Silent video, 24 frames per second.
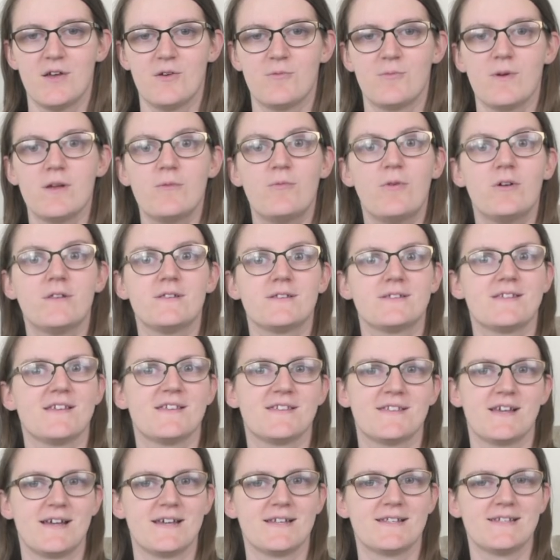We want
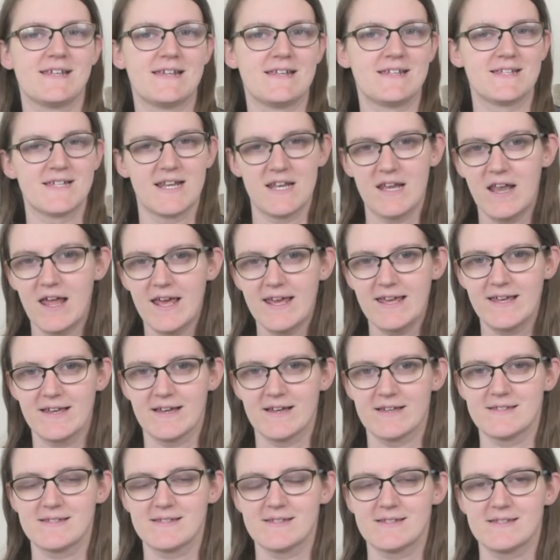society to like
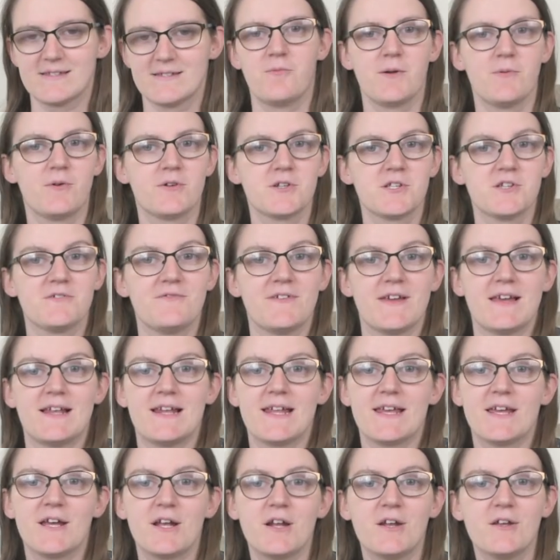us. We want to feel
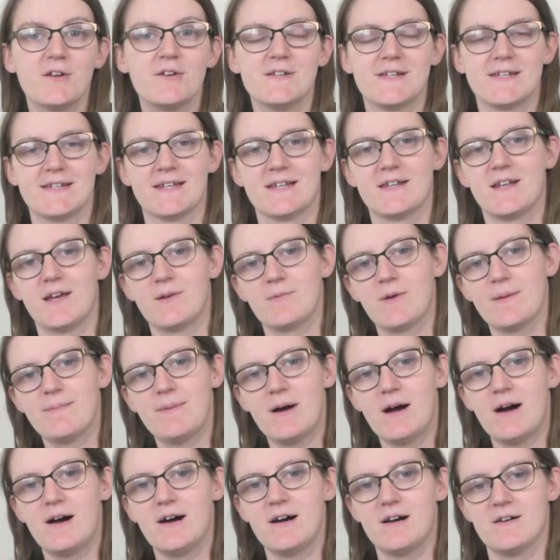included and like we're
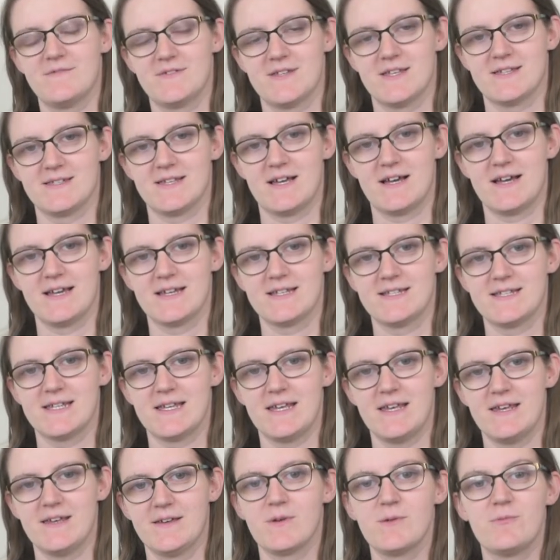part of
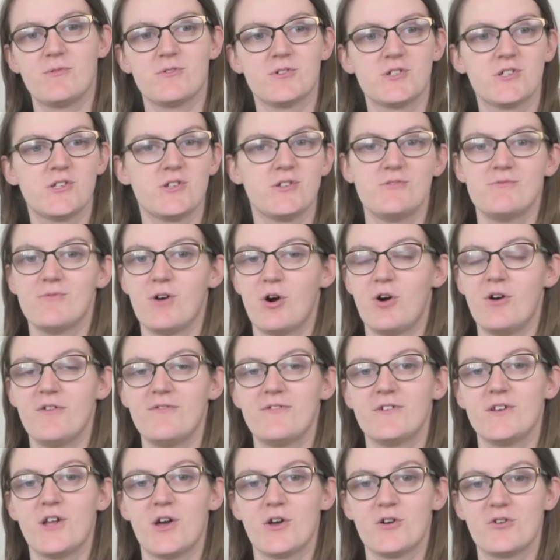society. We want to
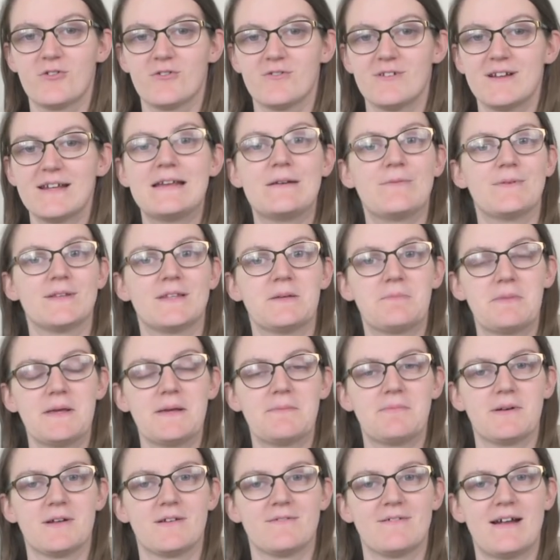often agree with the
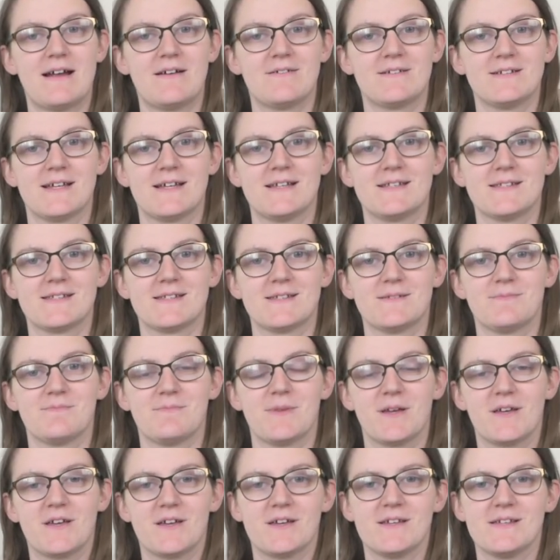people around us
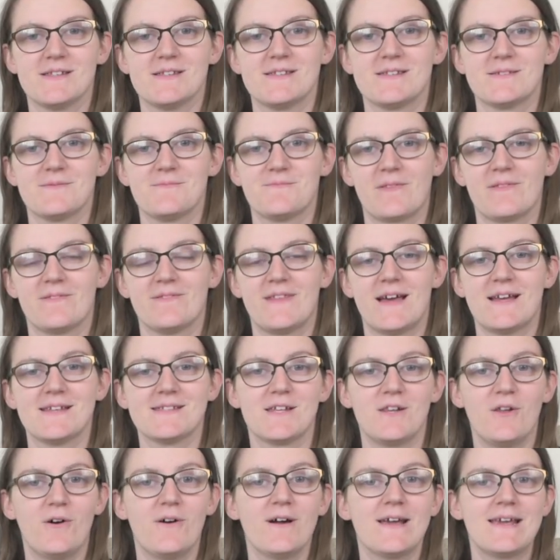because that's
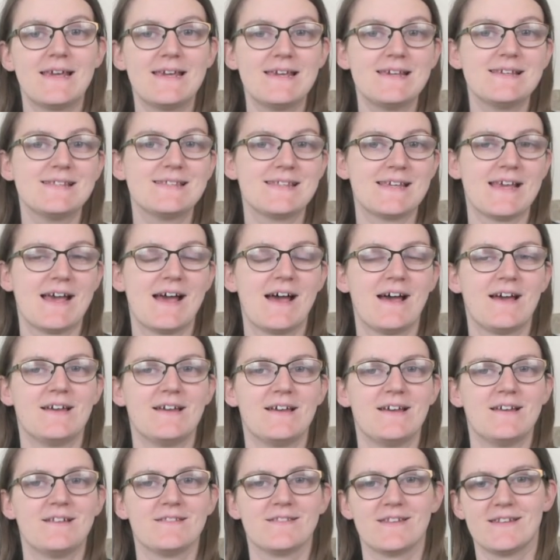a lot easier
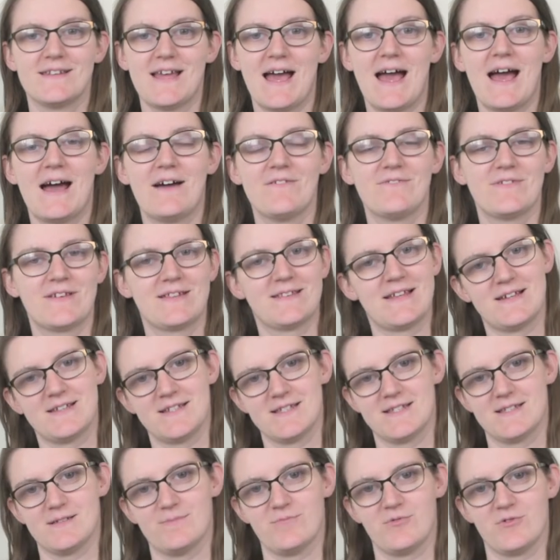than having that
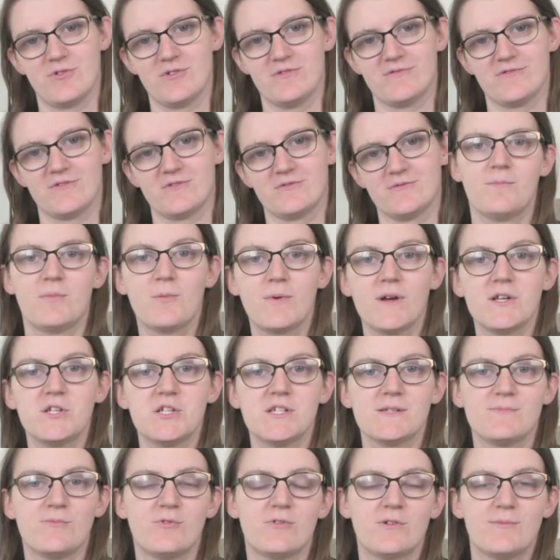disapproval. But which
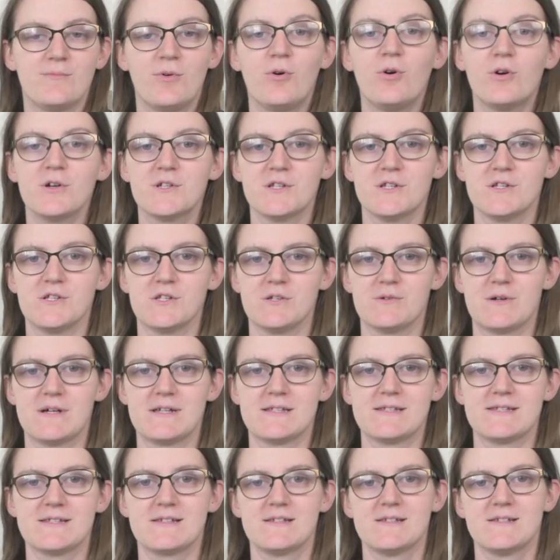is more important to
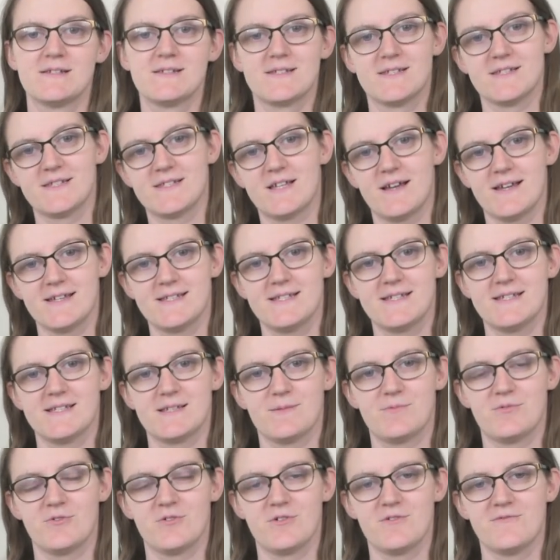us, society's
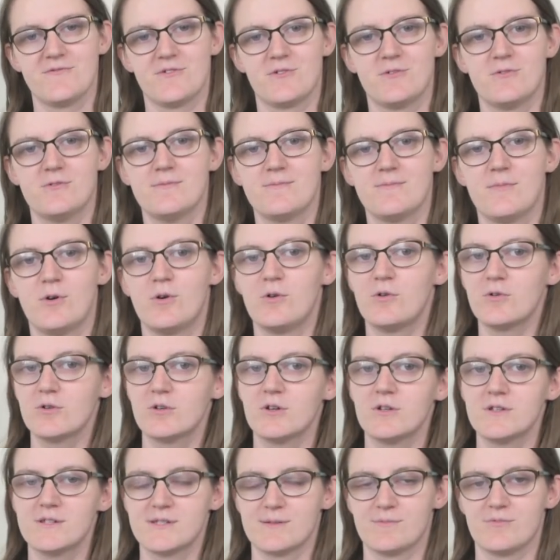approval or
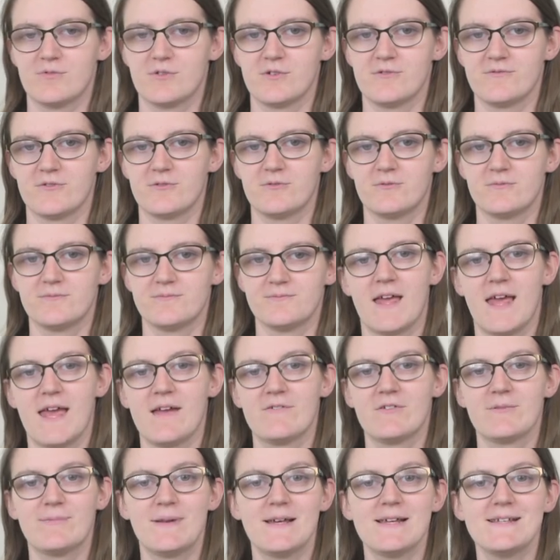God's approval?
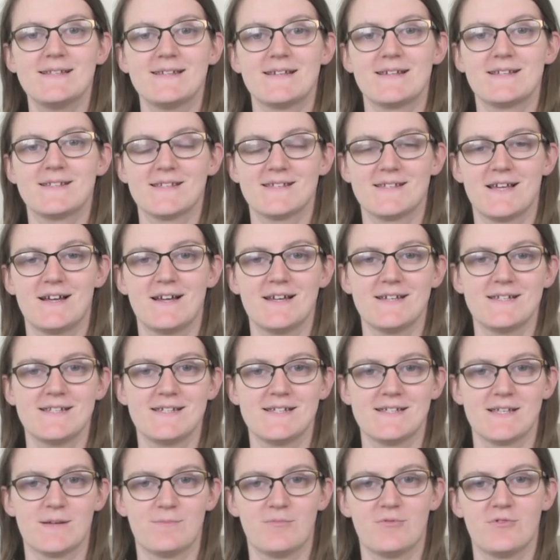If we're placing
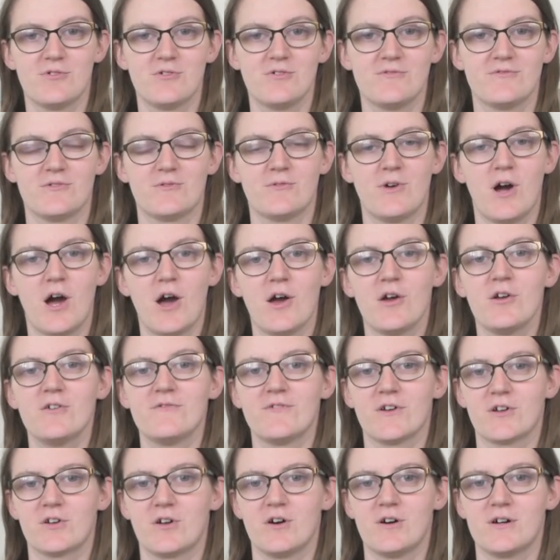society's approval
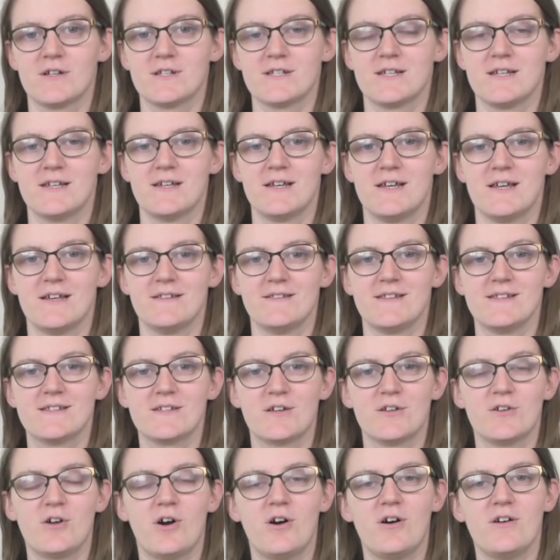over God, this
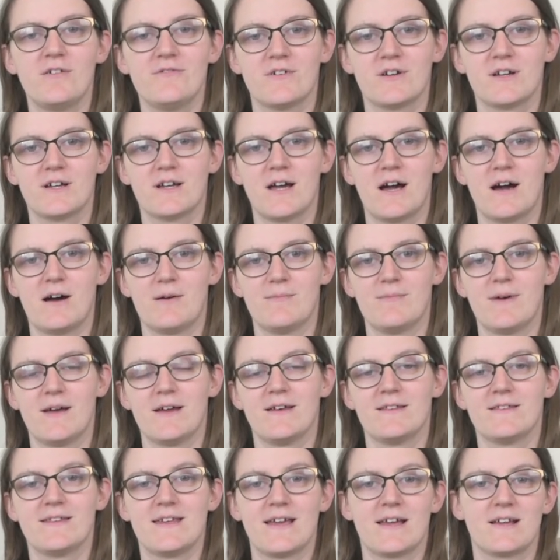can often come
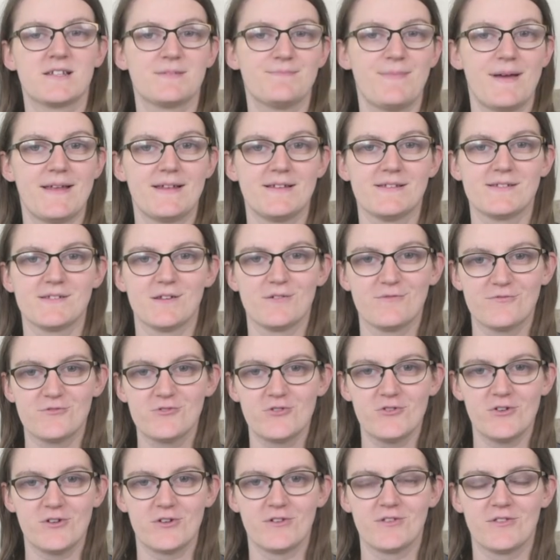at the expense of
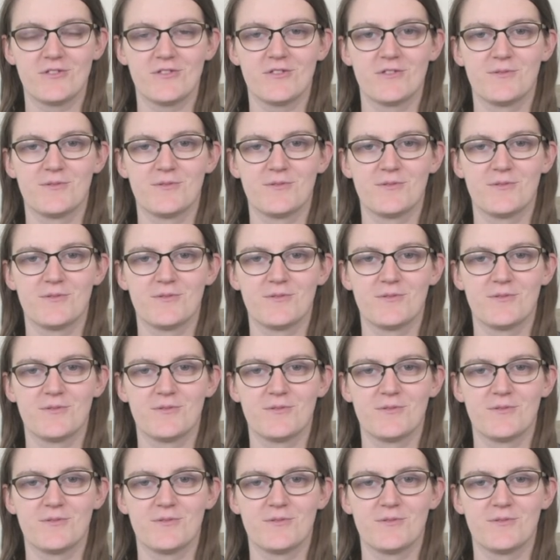truth.